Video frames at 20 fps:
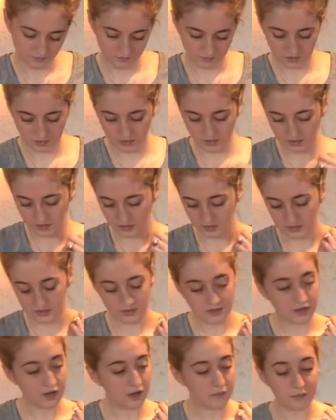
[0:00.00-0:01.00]
Cooking
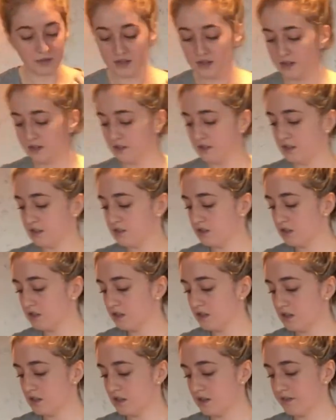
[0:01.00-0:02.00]
these up. These are going
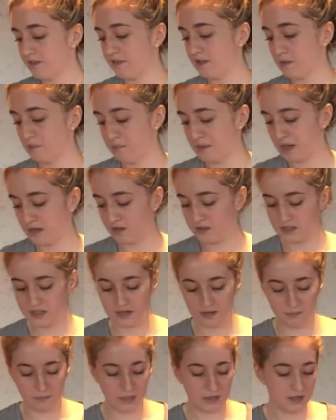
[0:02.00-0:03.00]
to cook for about
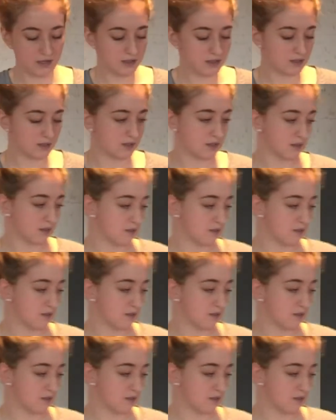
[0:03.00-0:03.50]
10 minutes.